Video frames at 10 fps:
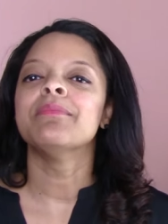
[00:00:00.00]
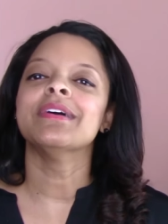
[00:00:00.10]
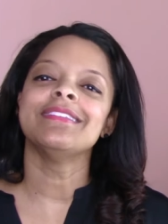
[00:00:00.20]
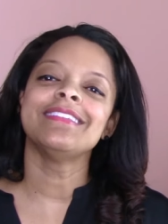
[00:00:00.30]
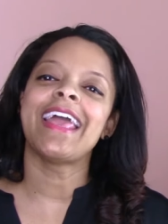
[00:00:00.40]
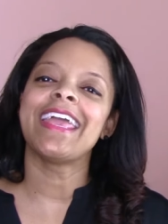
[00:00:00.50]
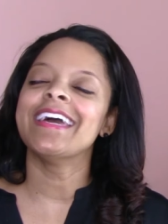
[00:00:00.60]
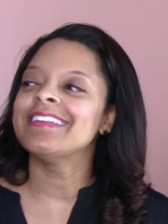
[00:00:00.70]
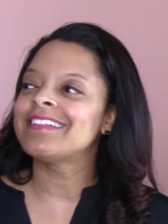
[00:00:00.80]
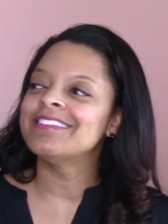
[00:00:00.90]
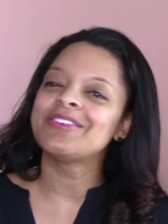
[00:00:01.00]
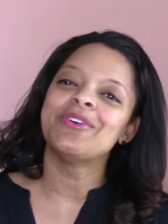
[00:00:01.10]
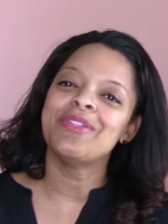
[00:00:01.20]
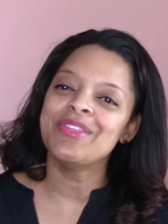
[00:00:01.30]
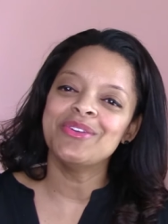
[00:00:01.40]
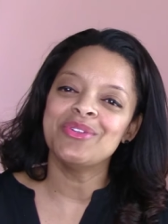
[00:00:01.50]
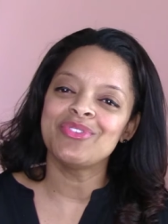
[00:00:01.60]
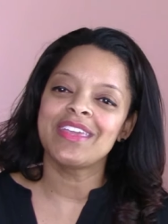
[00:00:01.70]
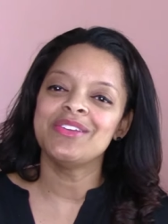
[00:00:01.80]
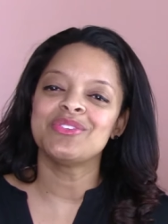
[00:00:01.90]
button and click on the
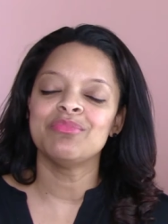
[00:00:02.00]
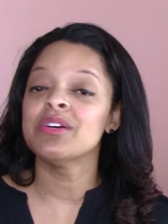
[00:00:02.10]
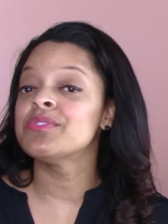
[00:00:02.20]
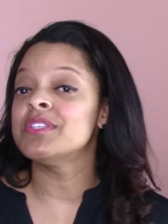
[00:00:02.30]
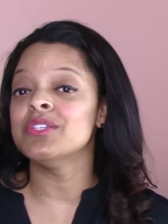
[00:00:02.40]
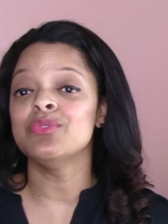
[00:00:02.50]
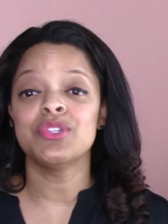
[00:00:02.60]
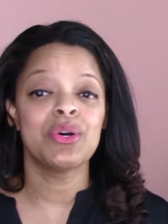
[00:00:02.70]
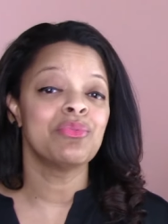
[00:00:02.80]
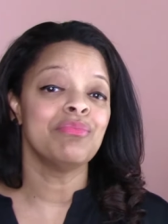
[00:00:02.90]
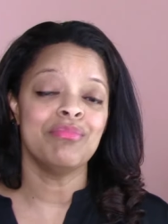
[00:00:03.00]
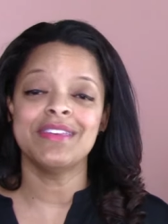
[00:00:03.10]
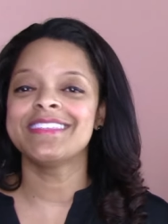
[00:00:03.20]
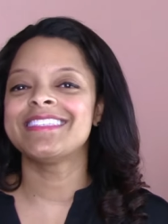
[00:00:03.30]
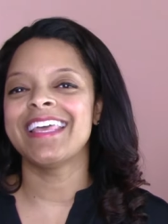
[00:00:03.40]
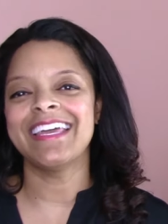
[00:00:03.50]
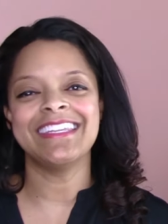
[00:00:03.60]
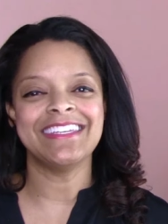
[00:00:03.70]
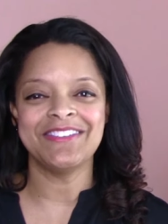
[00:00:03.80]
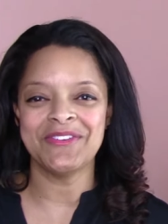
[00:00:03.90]
notification bell so you don't miss
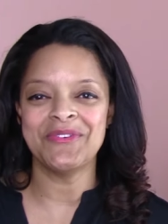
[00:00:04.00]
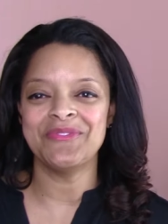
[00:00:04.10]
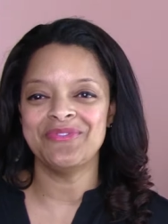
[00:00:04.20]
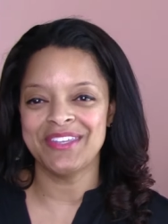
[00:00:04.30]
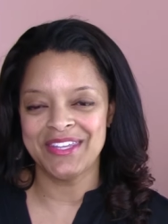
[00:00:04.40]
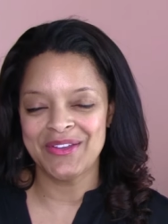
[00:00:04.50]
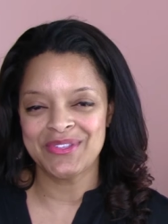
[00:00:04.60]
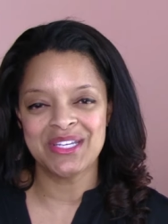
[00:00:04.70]
any new videos.